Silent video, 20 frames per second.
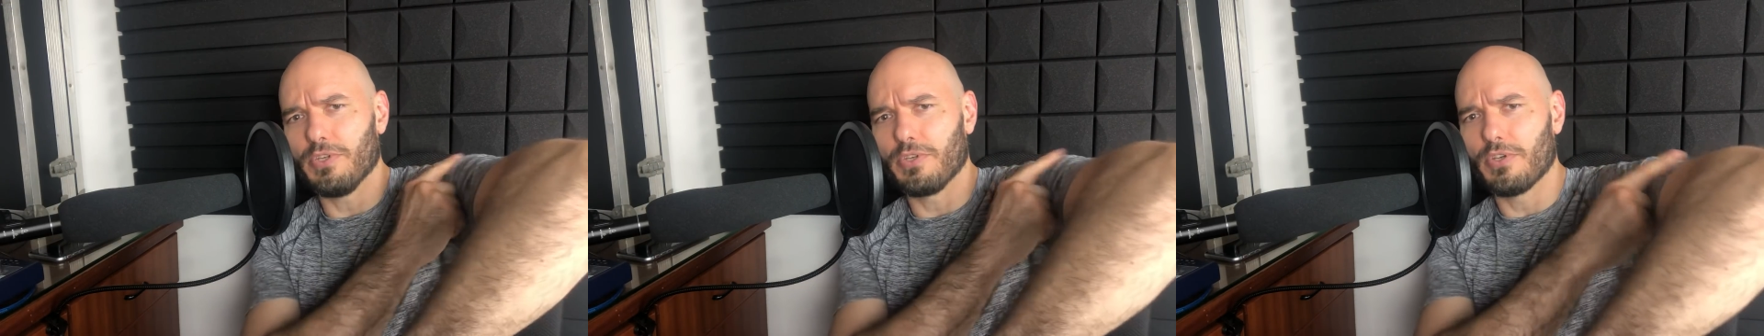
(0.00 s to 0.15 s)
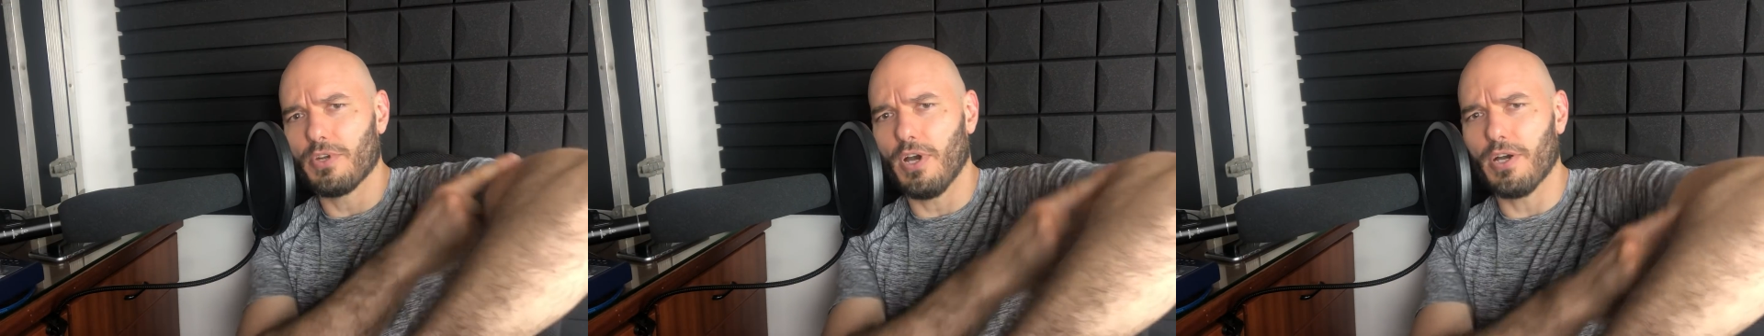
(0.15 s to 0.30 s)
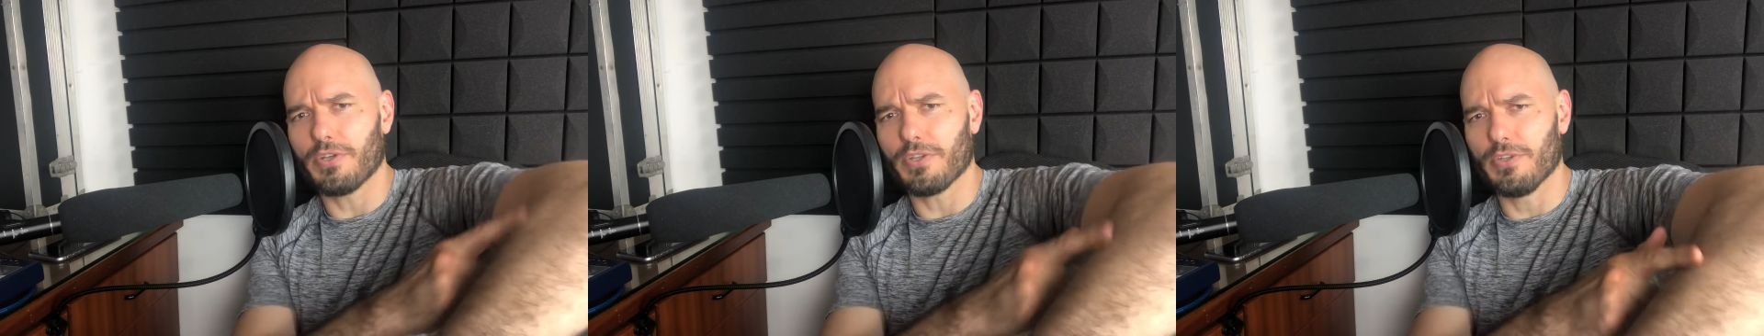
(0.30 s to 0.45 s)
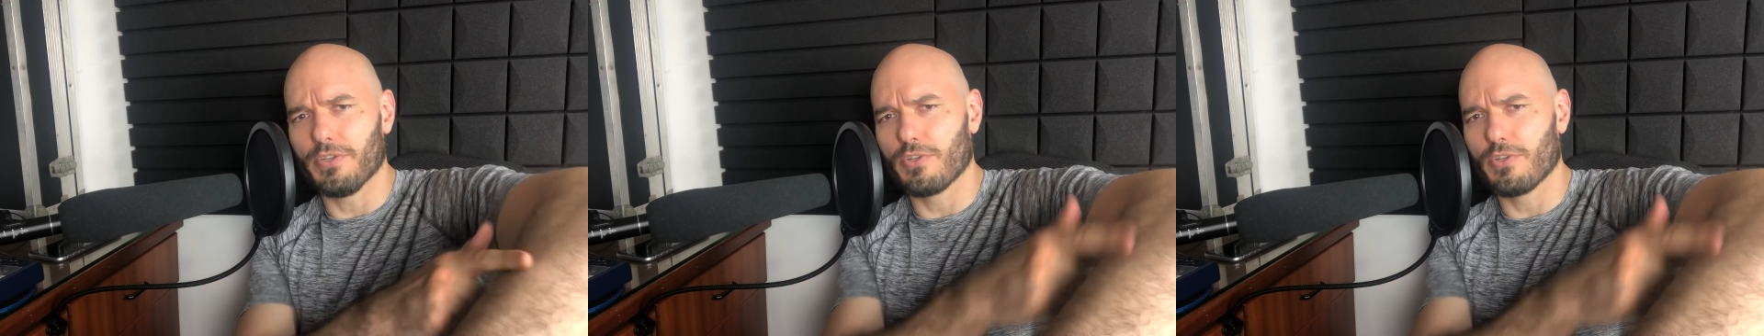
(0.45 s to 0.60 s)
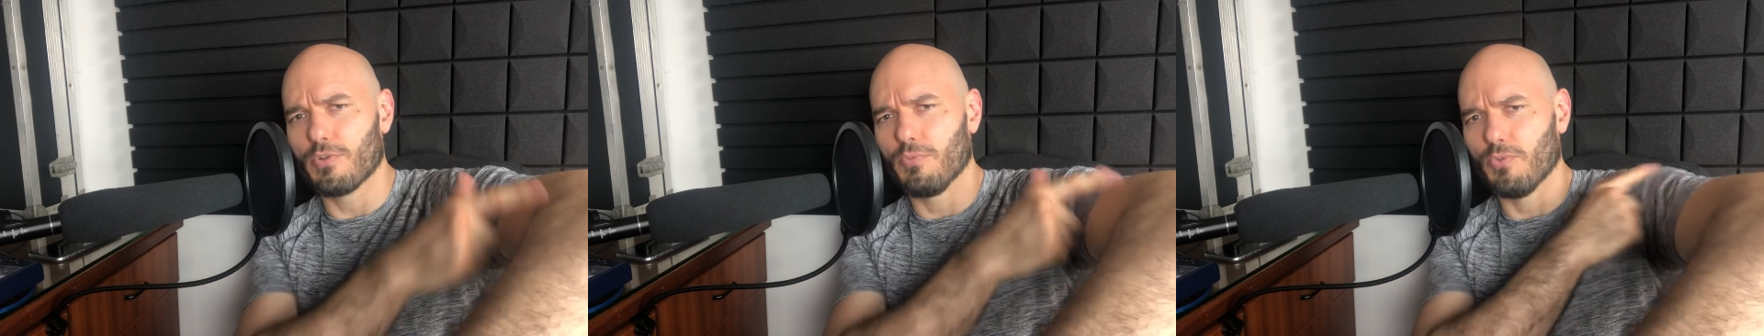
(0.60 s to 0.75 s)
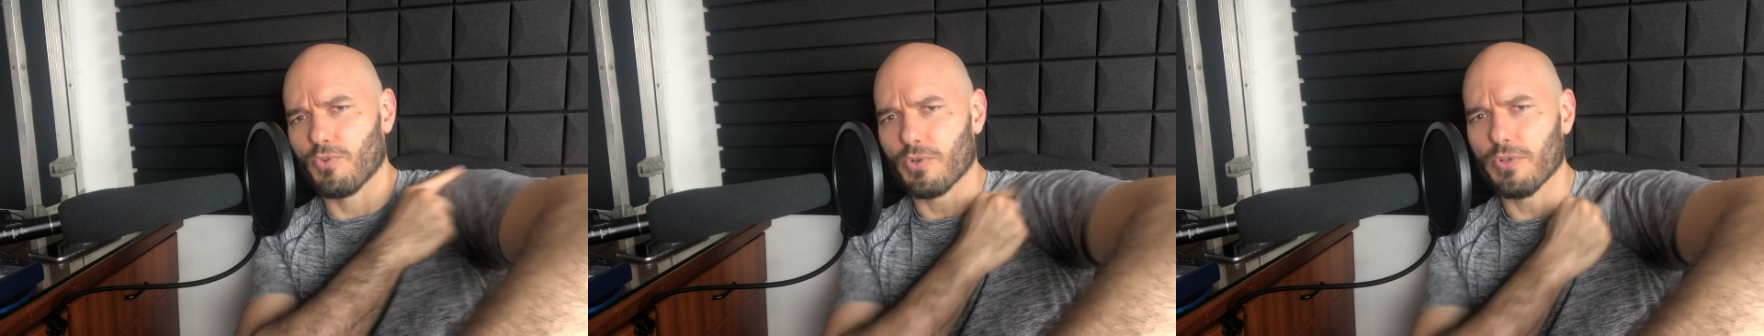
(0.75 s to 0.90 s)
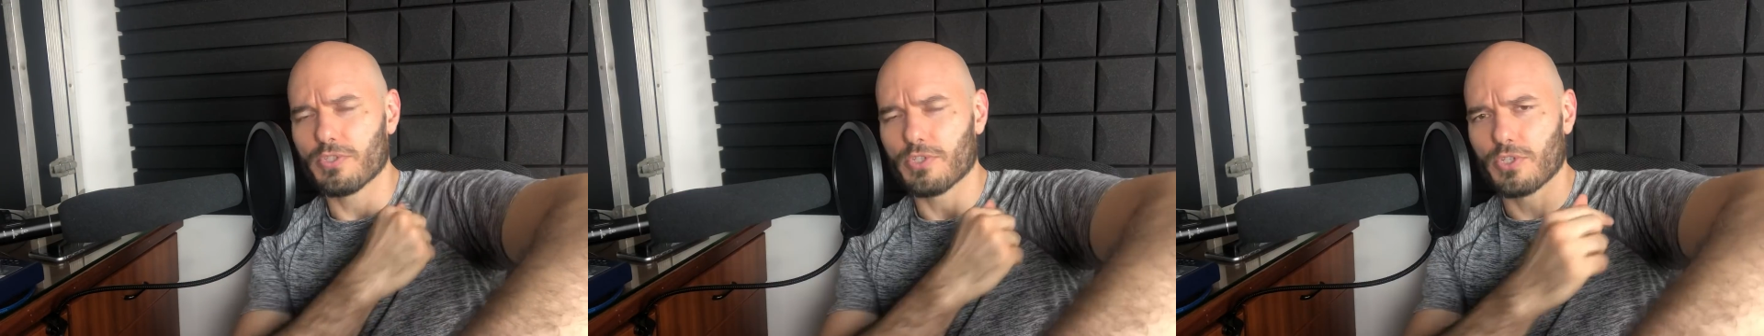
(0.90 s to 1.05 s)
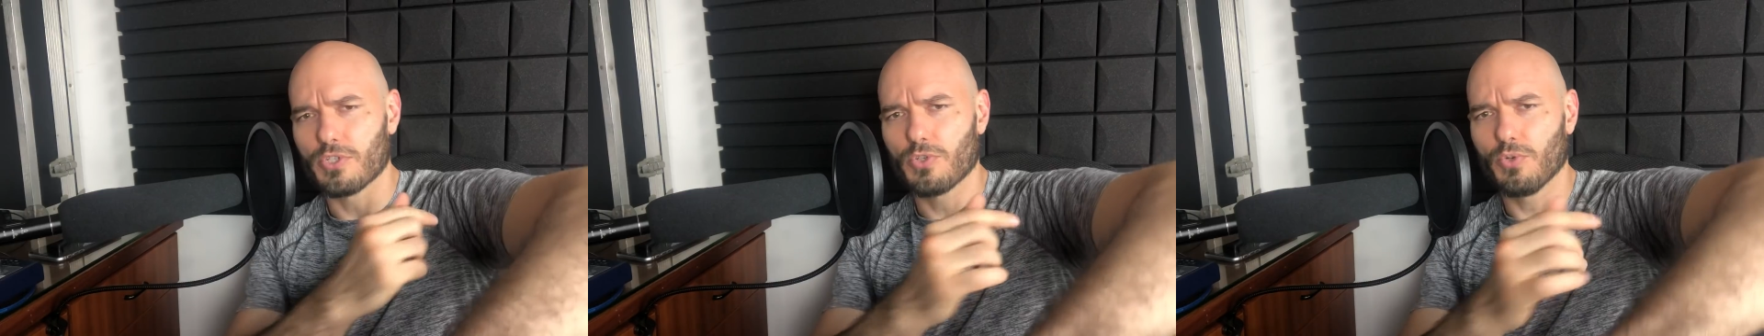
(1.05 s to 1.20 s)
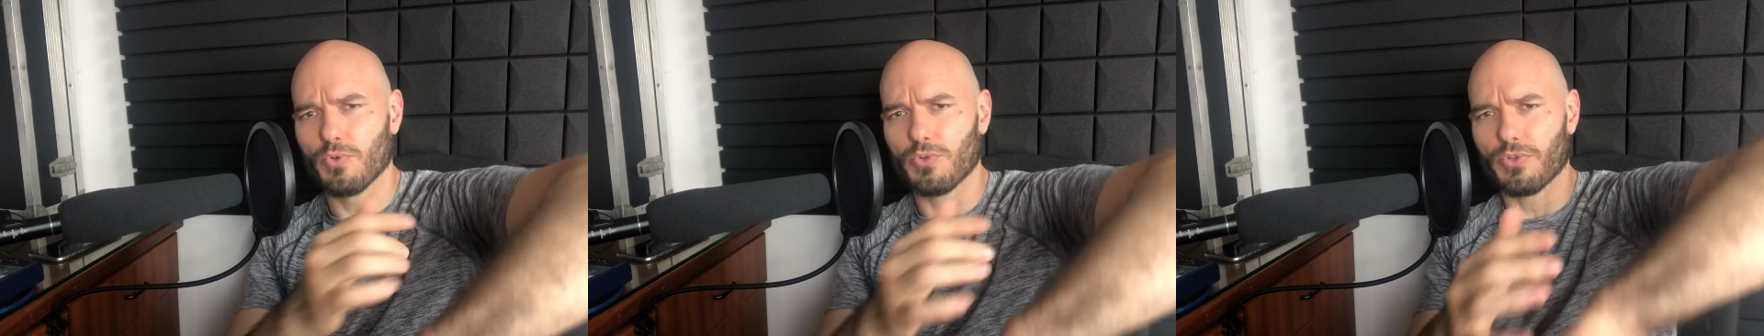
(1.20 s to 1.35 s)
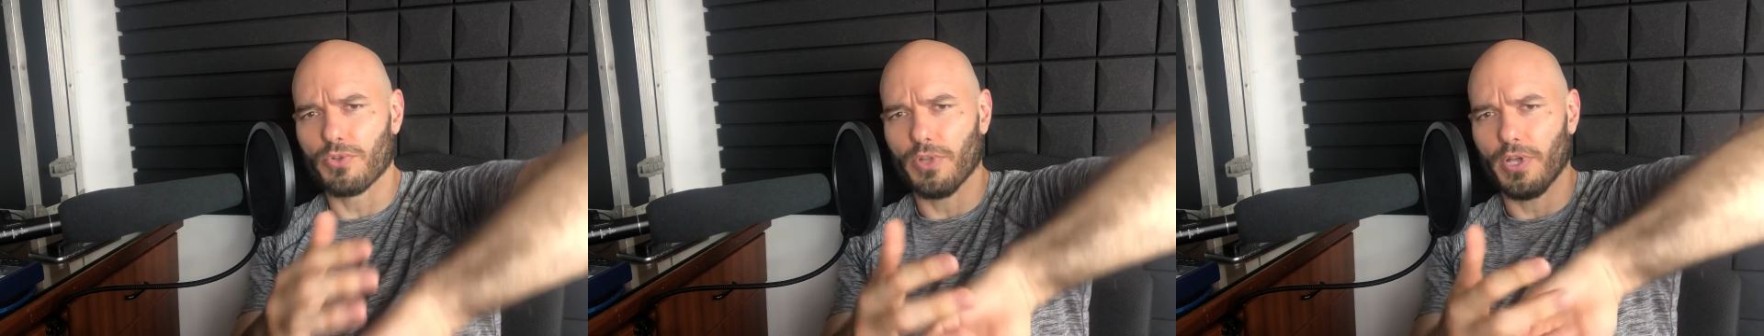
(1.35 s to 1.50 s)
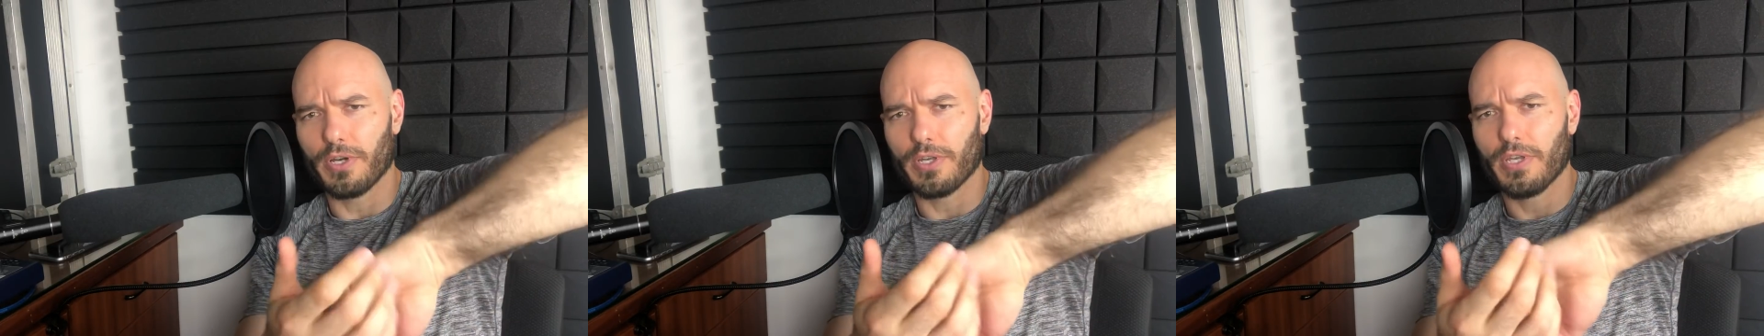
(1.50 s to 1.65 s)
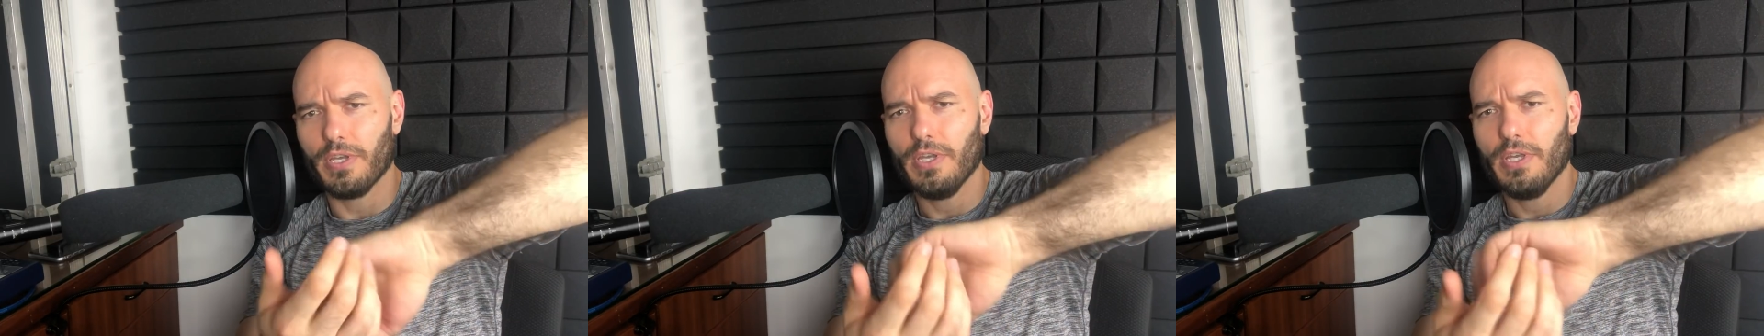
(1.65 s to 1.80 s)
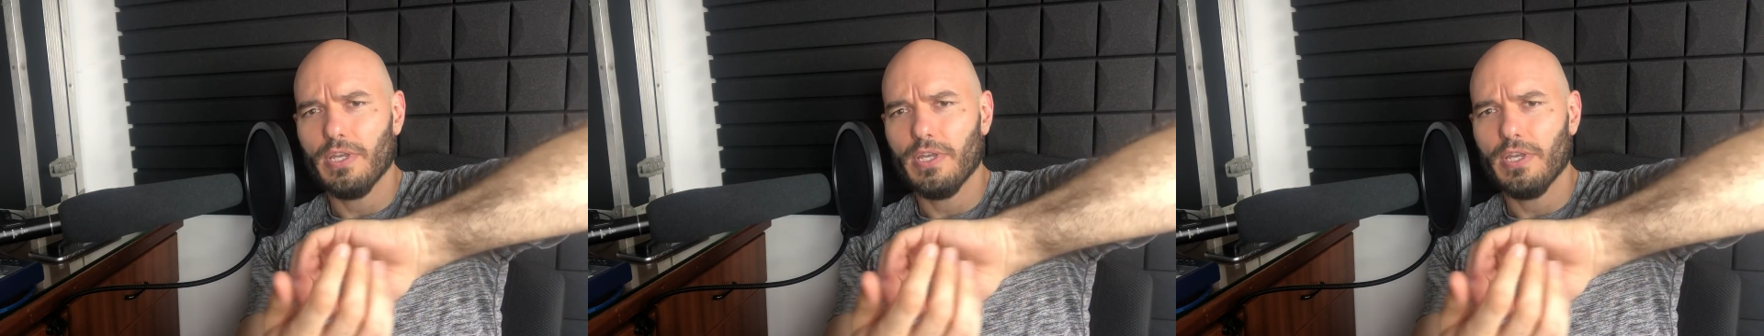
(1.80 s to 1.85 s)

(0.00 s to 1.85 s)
caught in the Kimura, it's a shoulder lock,